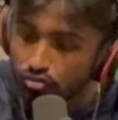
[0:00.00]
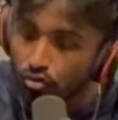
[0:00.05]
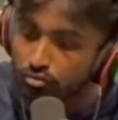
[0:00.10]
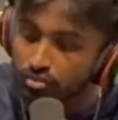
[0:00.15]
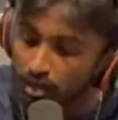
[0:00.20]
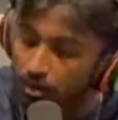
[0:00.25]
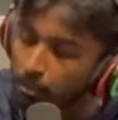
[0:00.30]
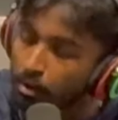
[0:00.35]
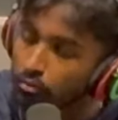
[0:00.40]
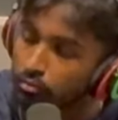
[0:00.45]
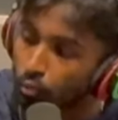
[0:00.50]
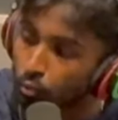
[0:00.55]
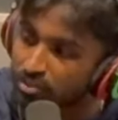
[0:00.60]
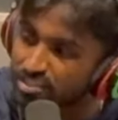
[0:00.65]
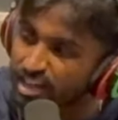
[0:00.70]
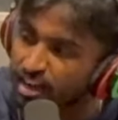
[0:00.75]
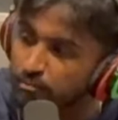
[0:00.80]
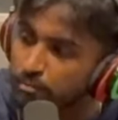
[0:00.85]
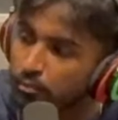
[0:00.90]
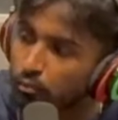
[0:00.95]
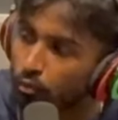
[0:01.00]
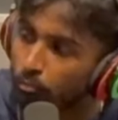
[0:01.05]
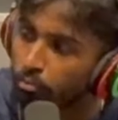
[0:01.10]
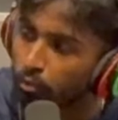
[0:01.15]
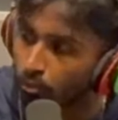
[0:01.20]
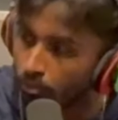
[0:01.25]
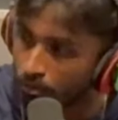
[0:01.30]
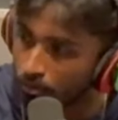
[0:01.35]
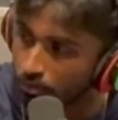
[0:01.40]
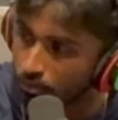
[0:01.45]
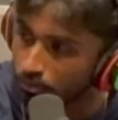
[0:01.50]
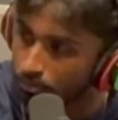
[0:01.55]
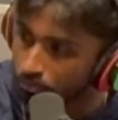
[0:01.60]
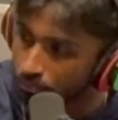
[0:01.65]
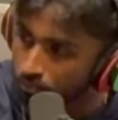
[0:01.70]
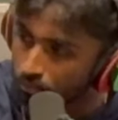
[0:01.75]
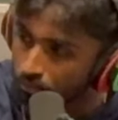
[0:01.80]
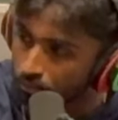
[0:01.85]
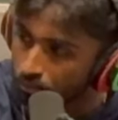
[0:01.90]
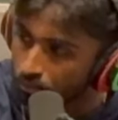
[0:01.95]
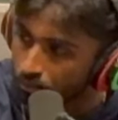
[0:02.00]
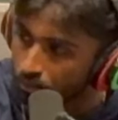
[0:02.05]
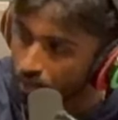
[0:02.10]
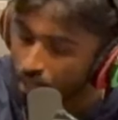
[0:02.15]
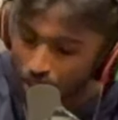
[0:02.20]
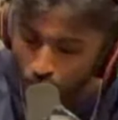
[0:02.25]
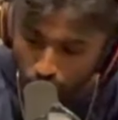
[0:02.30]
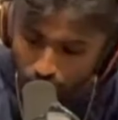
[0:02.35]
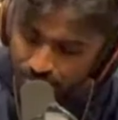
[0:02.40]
These are talking about the ones that have been reported. True.